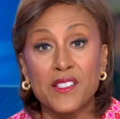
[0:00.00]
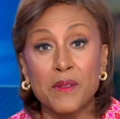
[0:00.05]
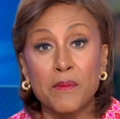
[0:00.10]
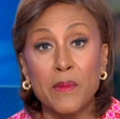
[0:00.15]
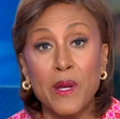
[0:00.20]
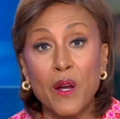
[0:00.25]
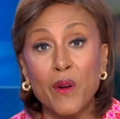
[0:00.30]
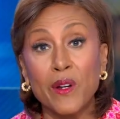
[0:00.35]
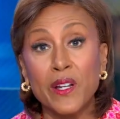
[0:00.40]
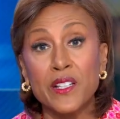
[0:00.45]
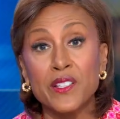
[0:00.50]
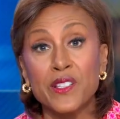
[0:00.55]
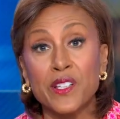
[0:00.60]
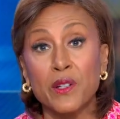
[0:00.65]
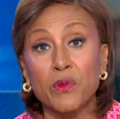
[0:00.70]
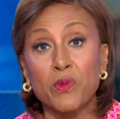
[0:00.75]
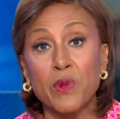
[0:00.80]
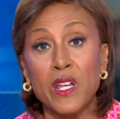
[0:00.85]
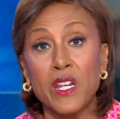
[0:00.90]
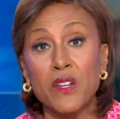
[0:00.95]
Americans
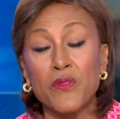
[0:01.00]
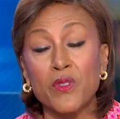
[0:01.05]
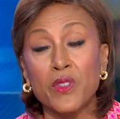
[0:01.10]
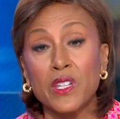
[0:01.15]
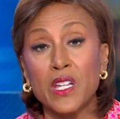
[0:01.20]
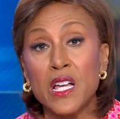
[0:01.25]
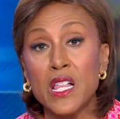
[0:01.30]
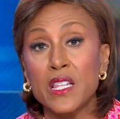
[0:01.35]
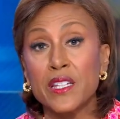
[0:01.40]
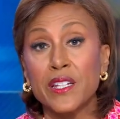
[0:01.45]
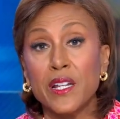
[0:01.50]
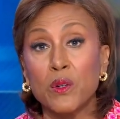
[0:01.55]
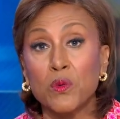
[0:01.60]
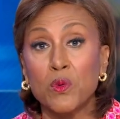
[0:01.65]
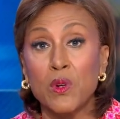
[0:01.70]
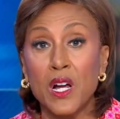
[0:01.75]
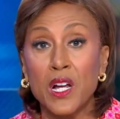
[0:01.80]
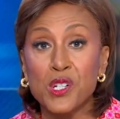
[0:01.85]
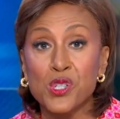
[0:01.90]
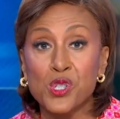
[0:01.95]
get ready for the holiday
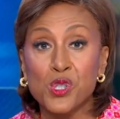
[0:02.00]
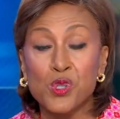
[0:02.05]
rush,